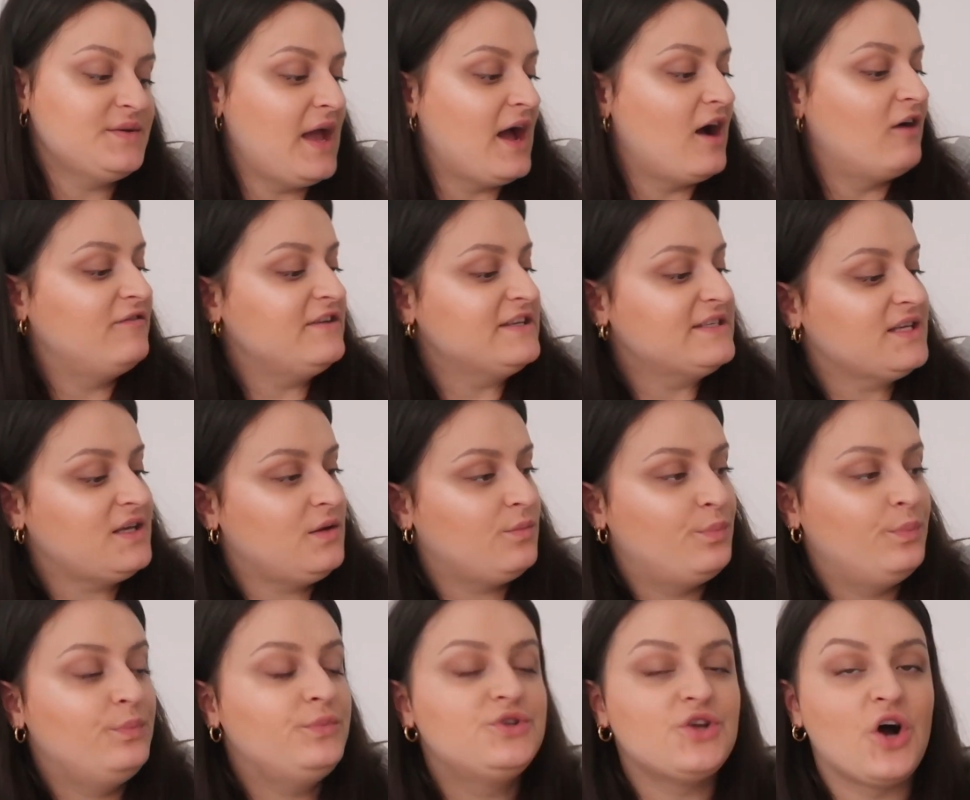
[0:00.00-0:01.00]
yeah,
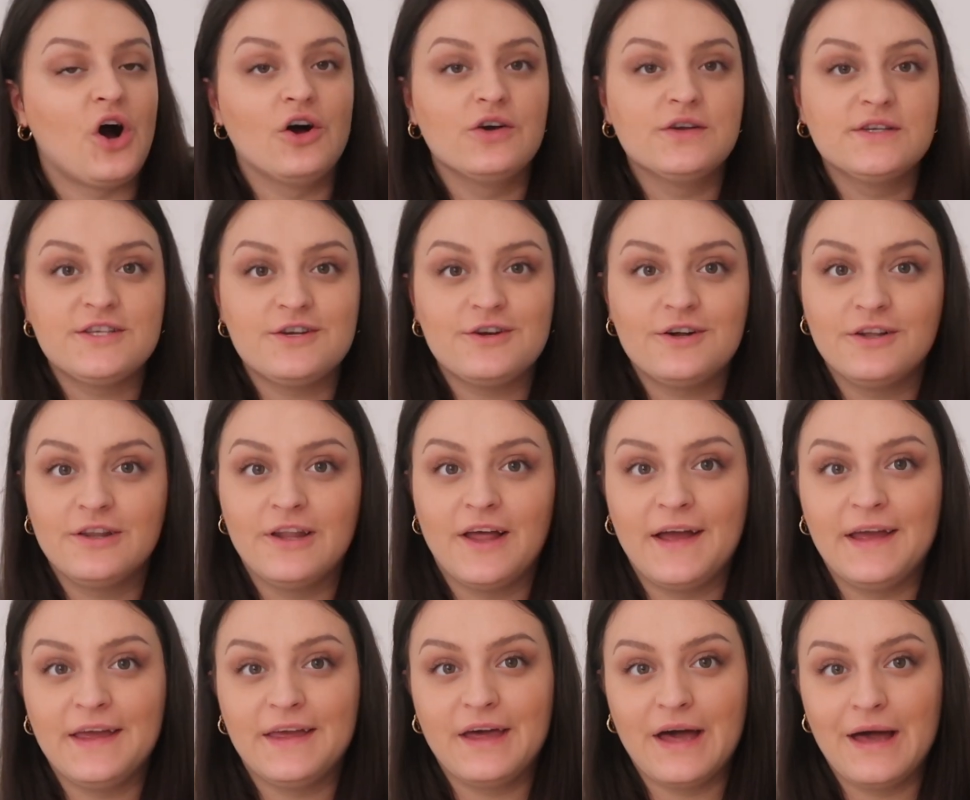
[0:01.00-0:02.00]
obviously Docs are
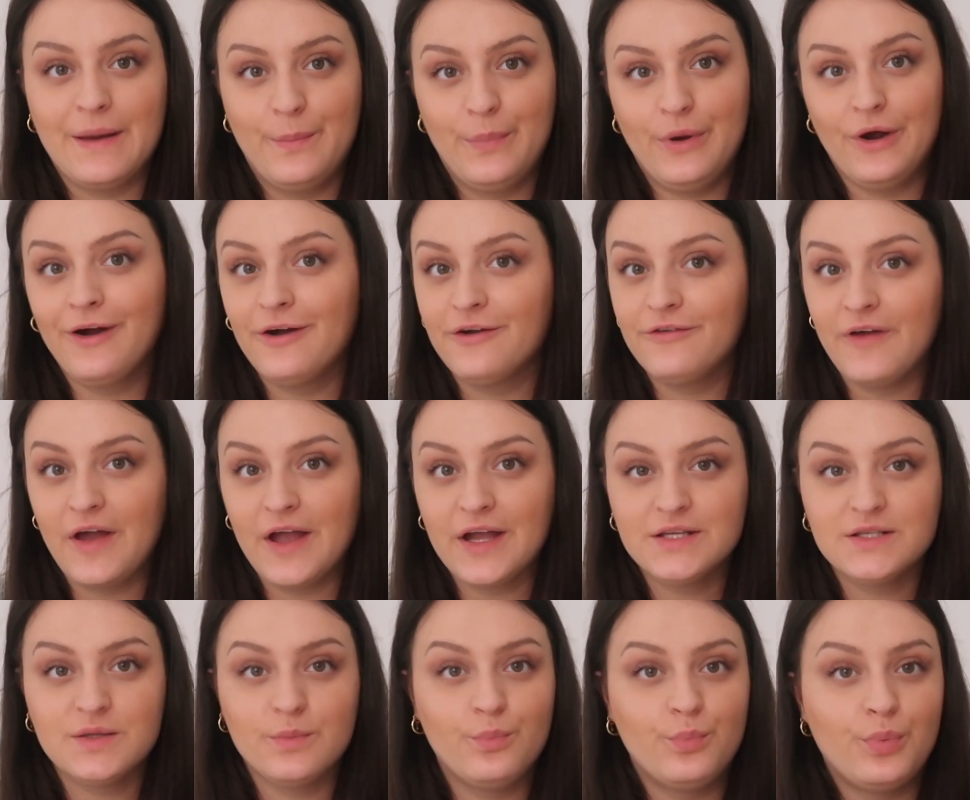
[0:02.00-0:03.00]
like a
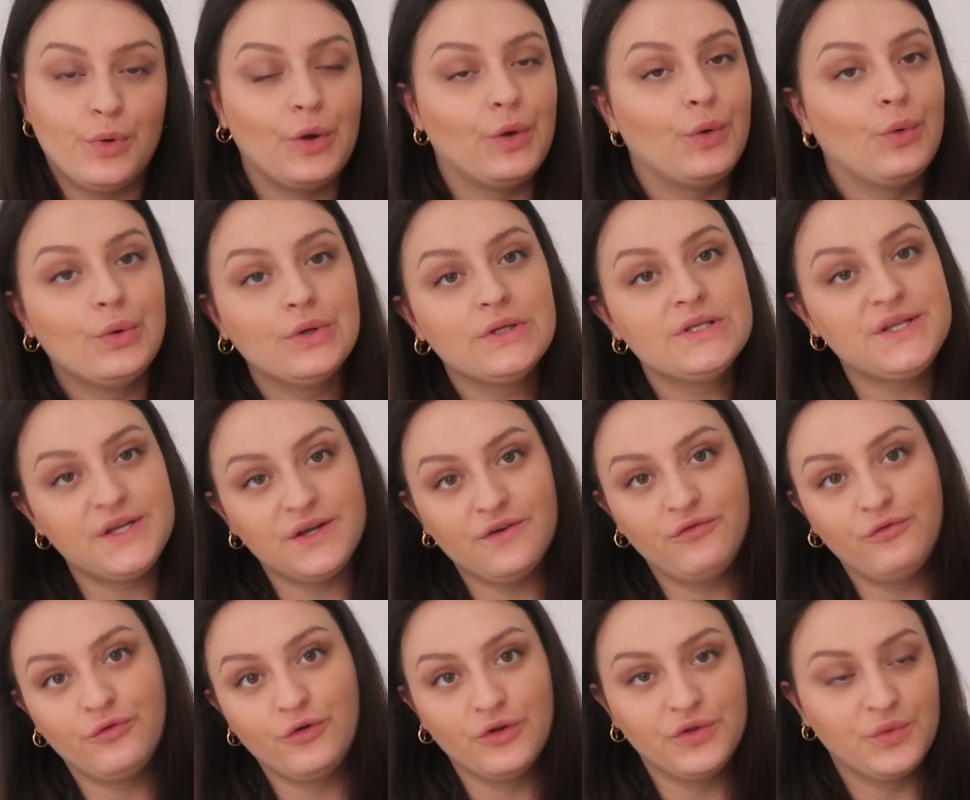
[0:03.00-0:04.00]
perfect boot
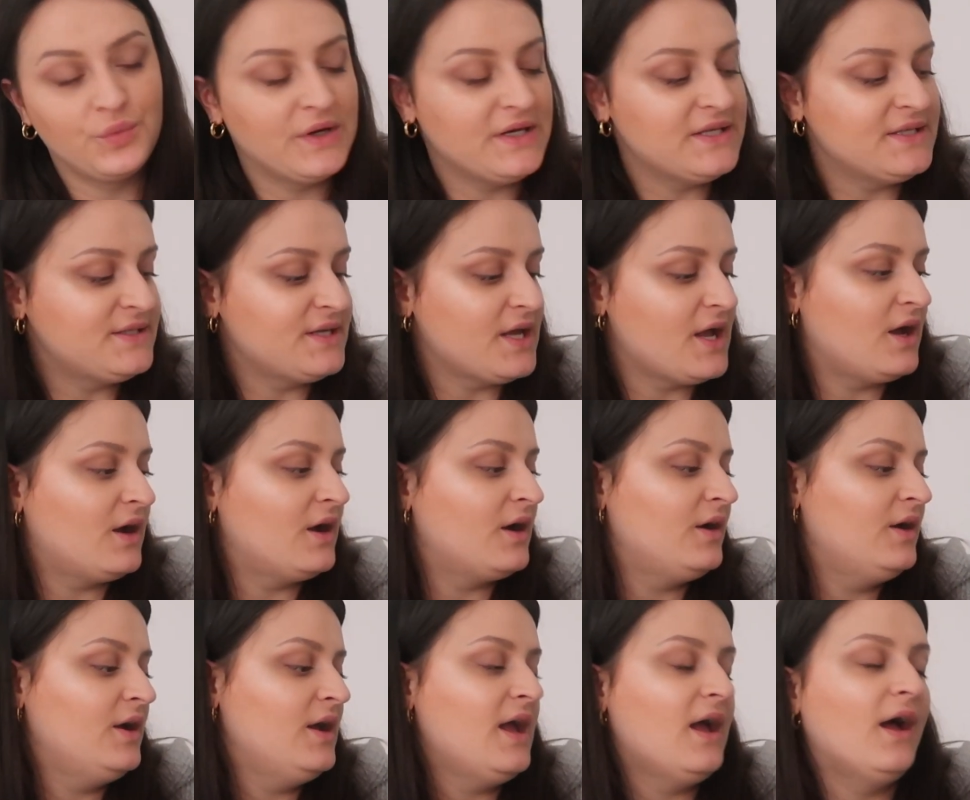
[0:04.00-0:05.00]
for the
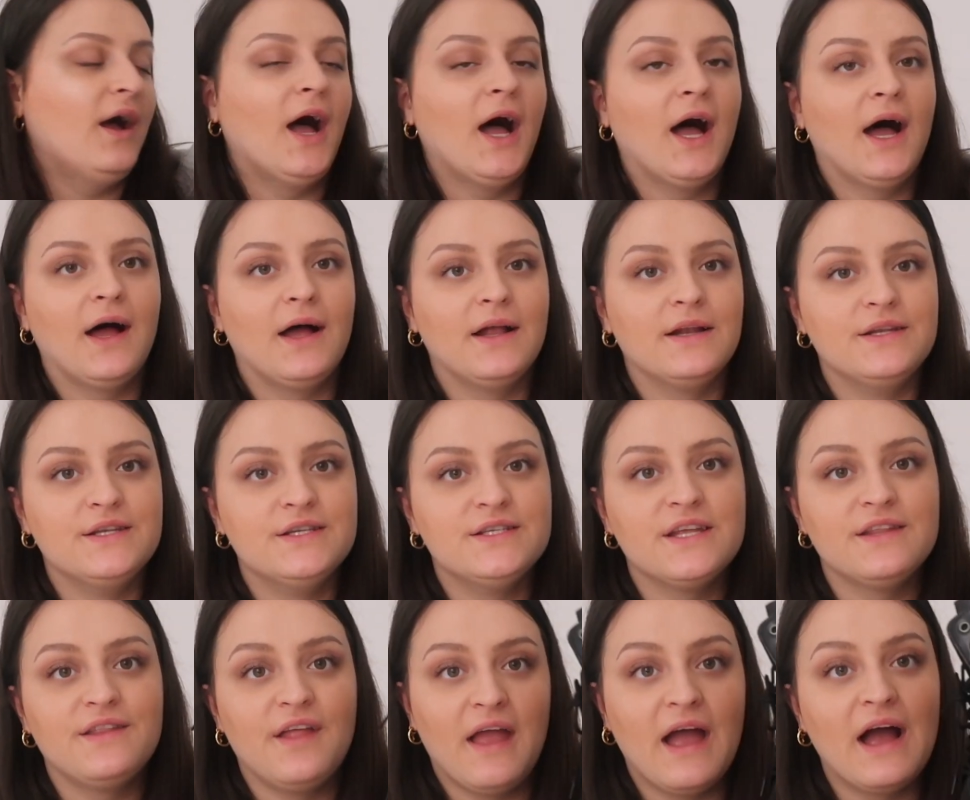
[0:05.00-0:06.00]
winter, and
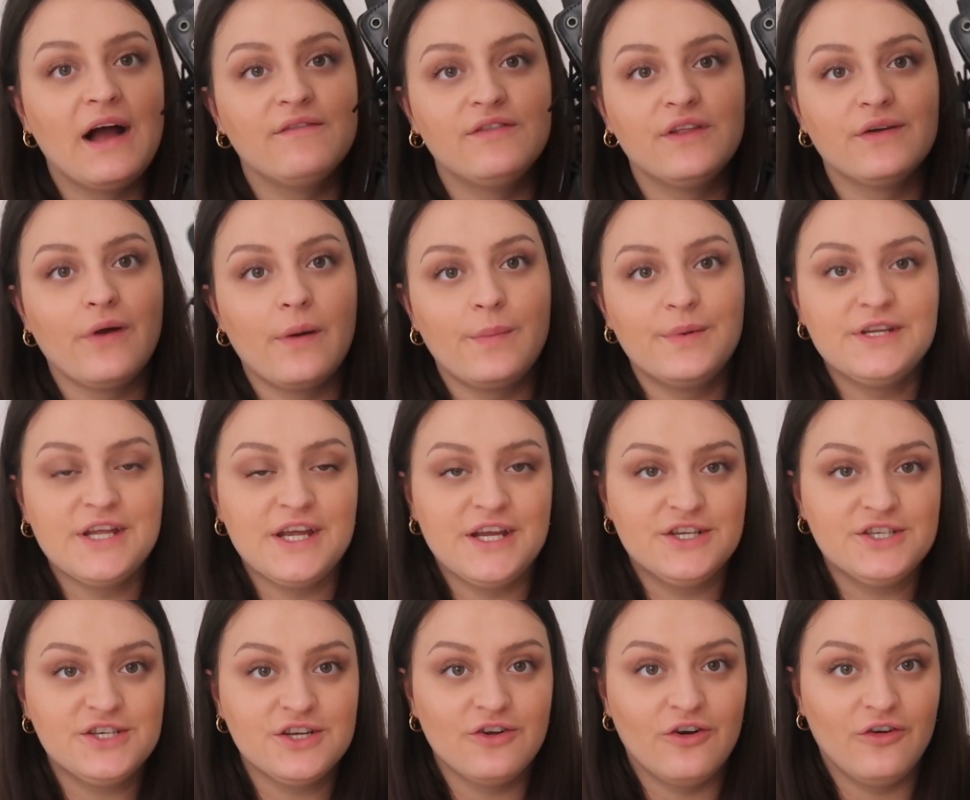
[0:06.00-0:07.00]
they have the
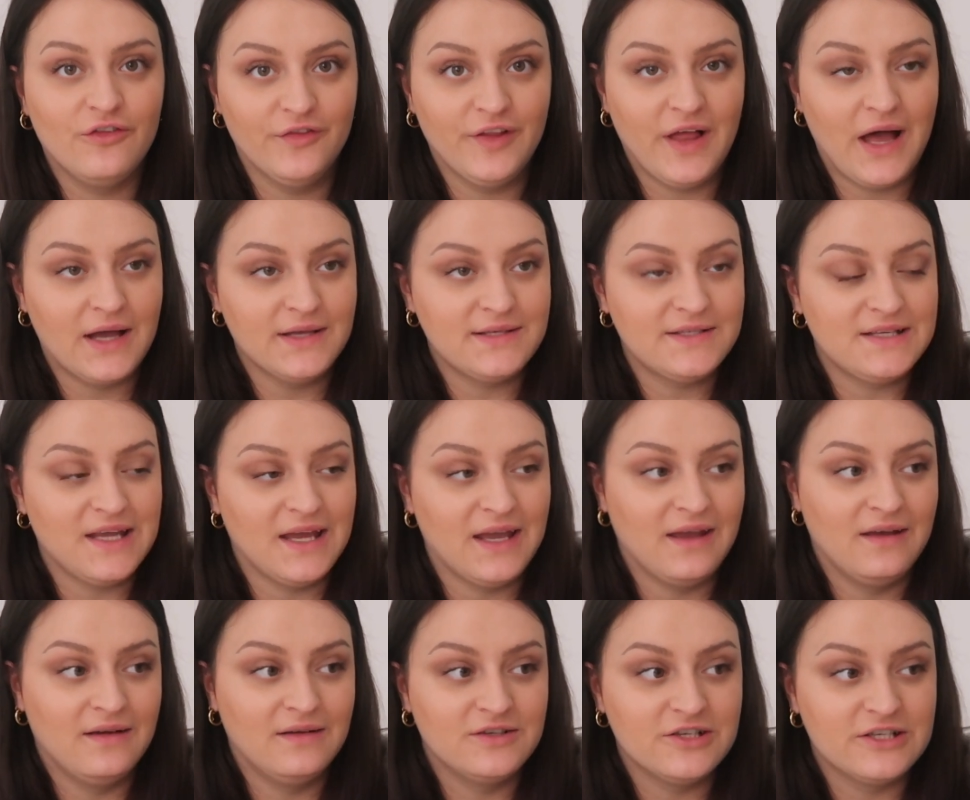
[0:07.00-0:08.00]
reputation of
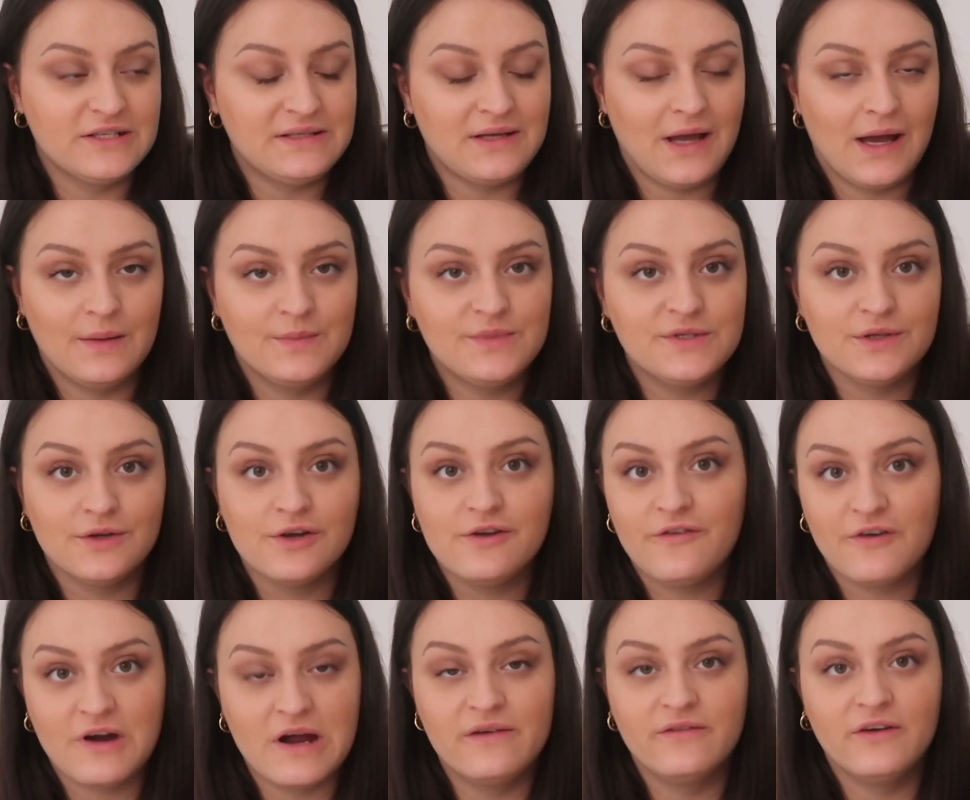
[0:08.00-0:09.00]
lasting just absolutely
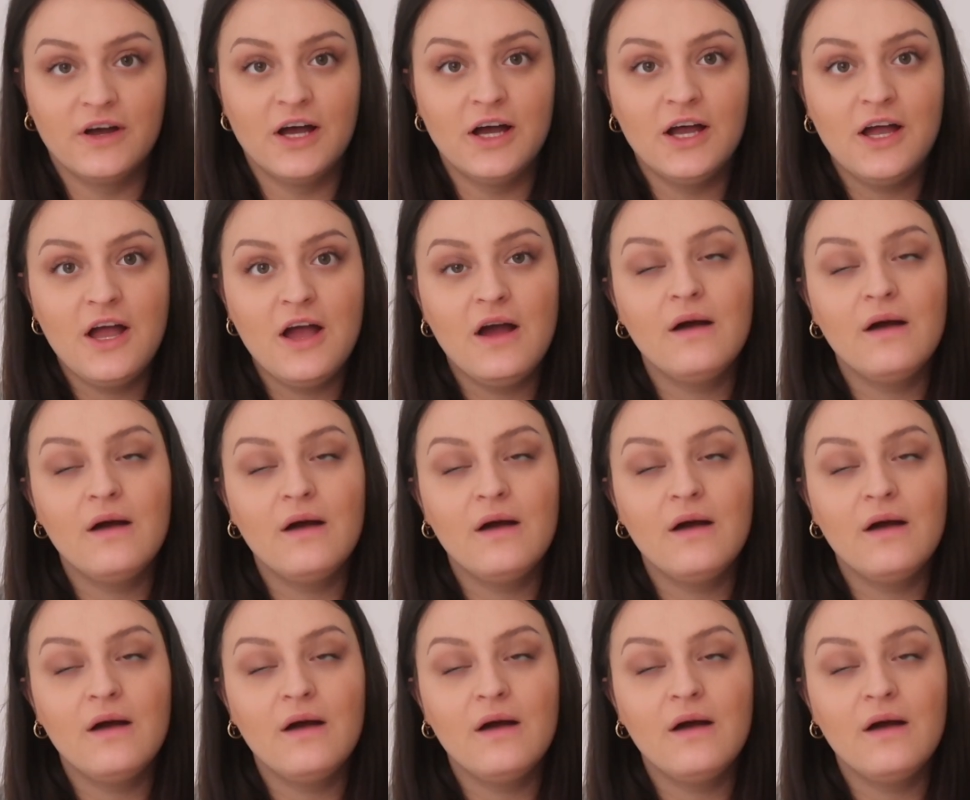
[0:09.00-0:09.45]
forever.